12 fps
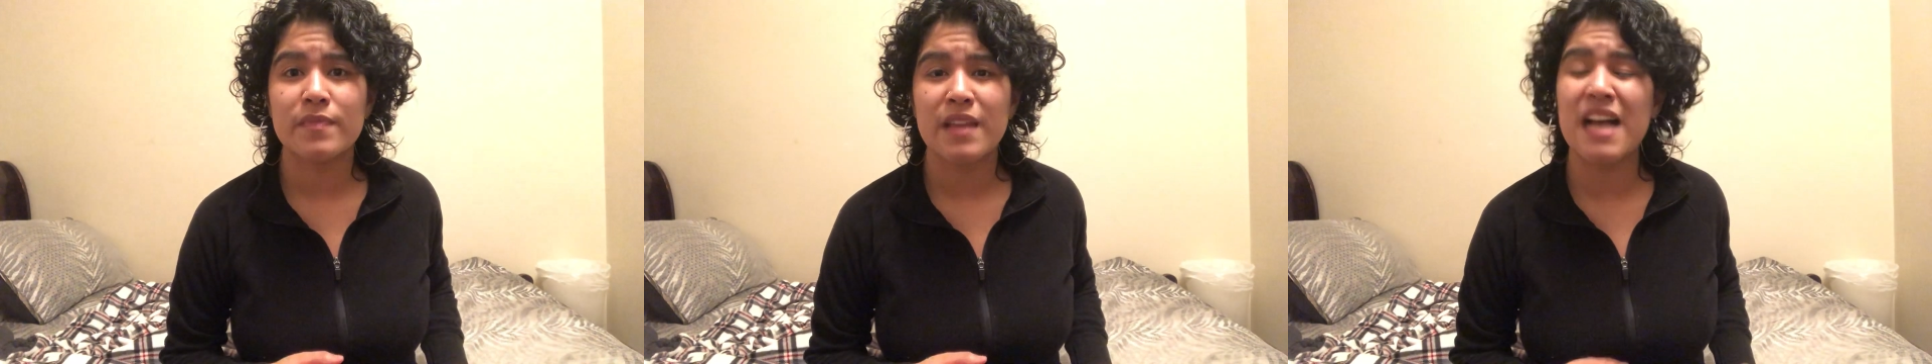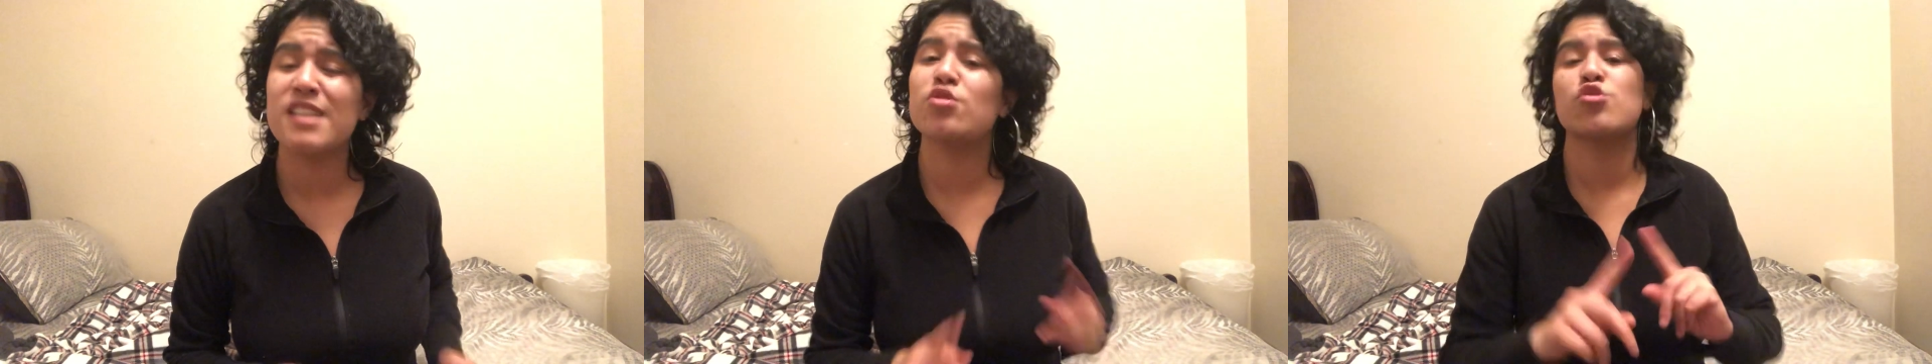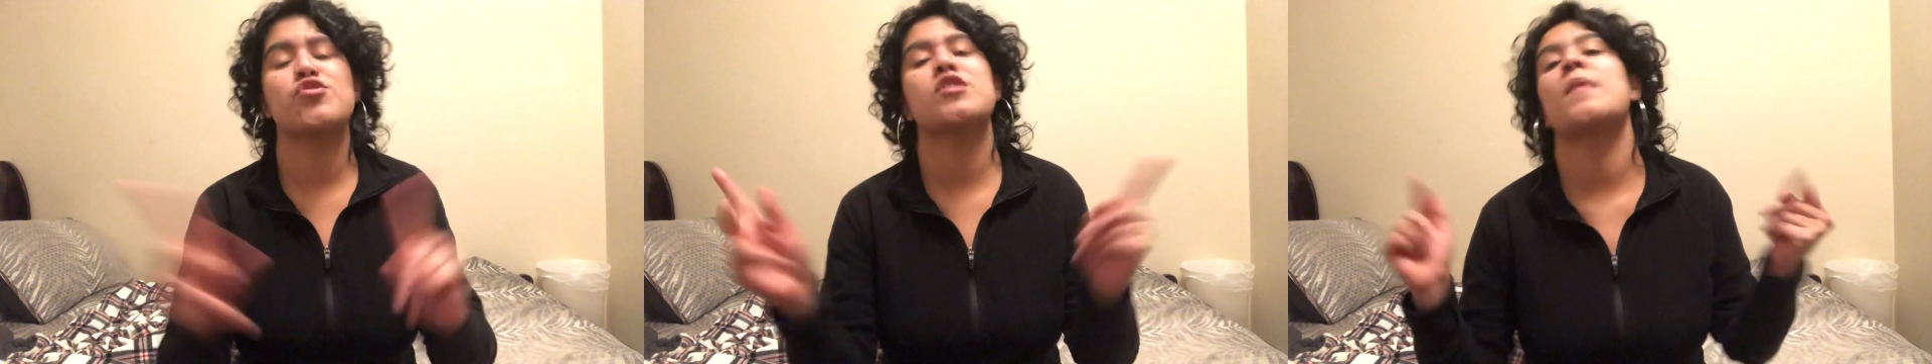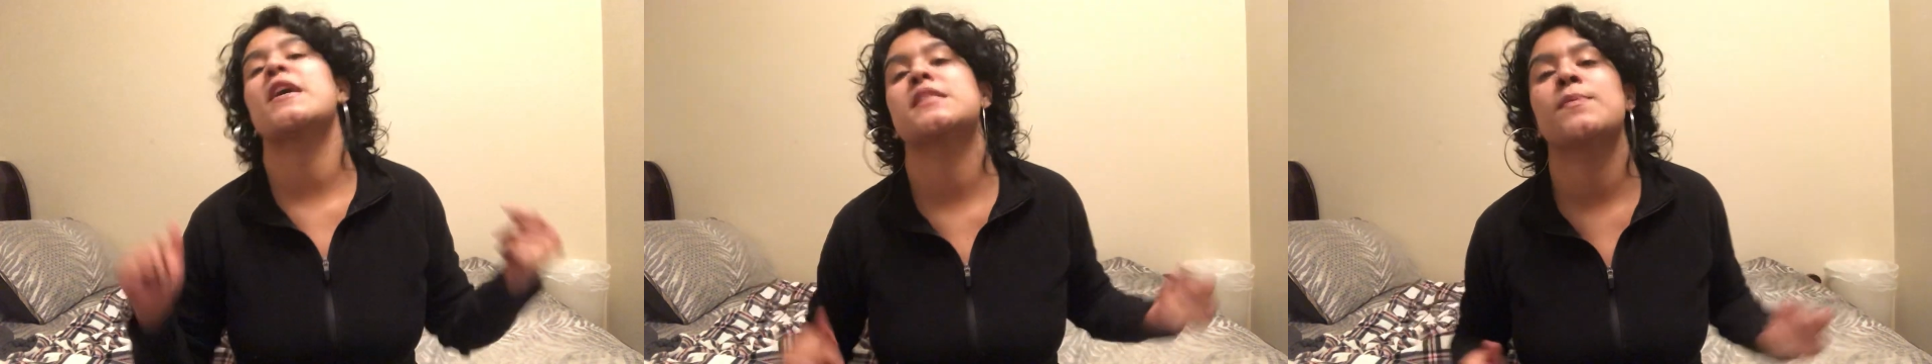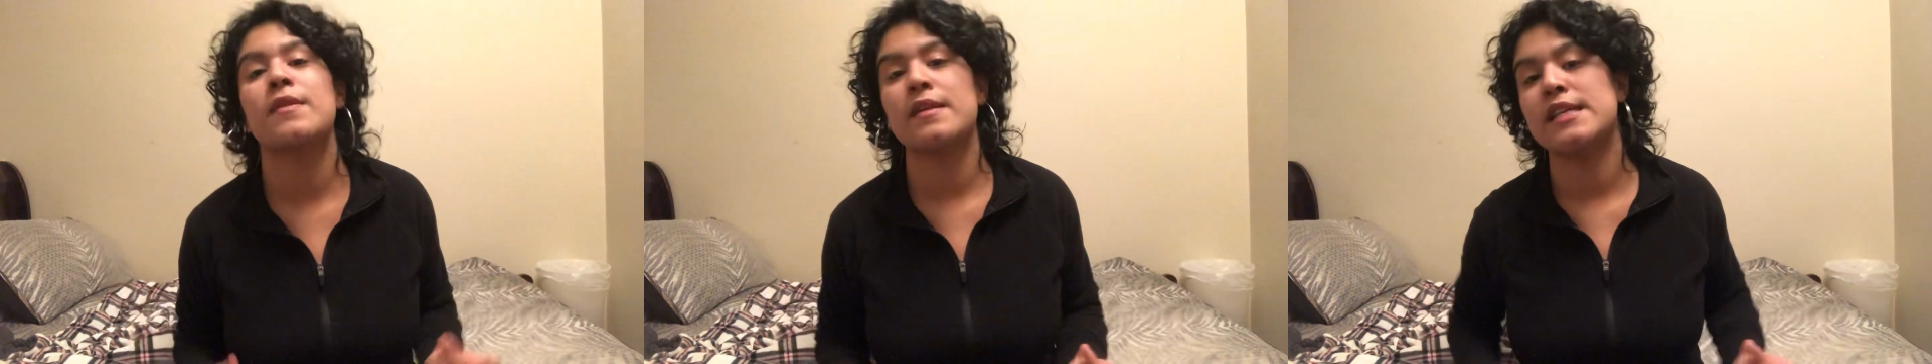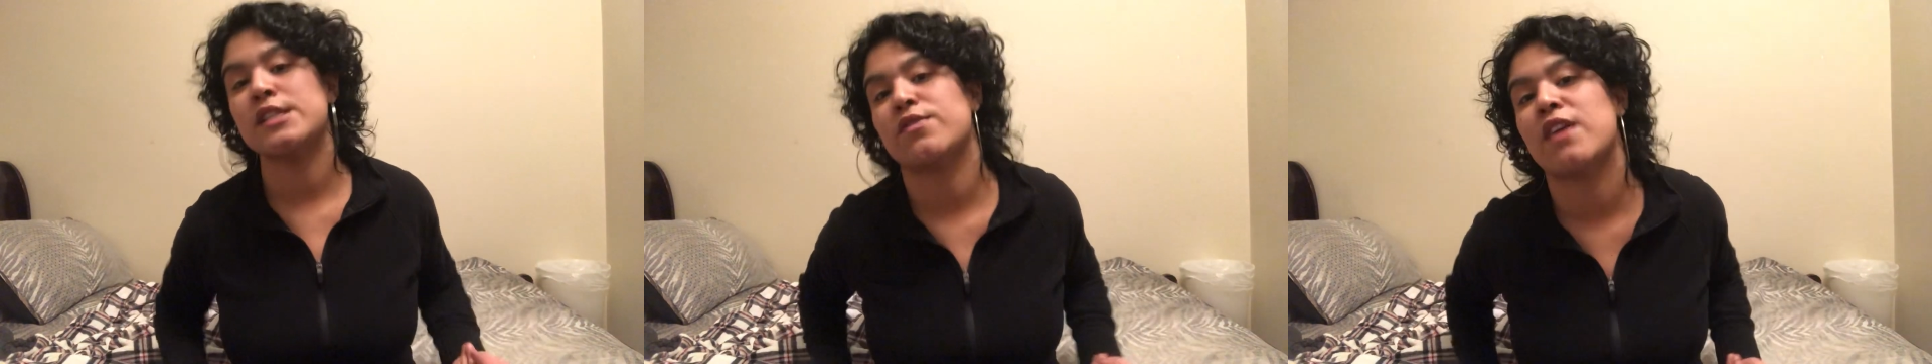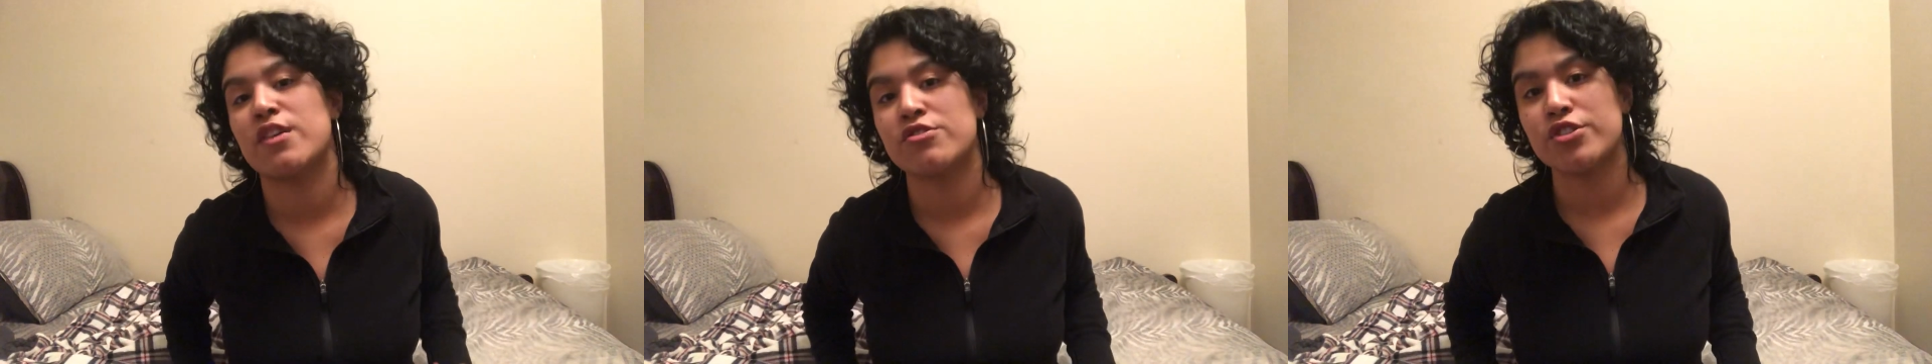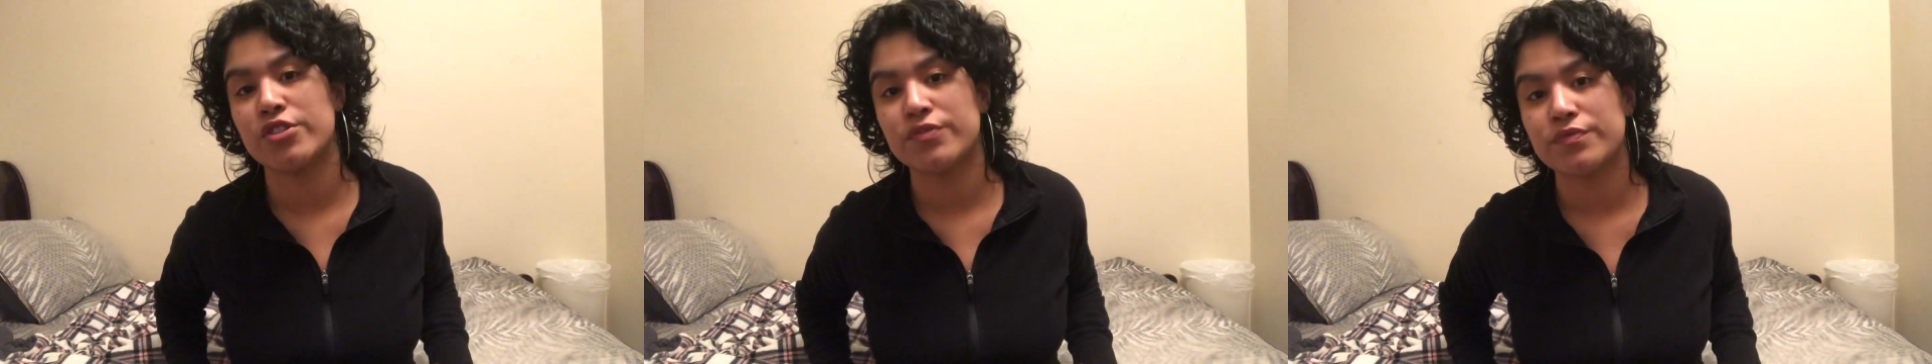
as those responsibilities around you.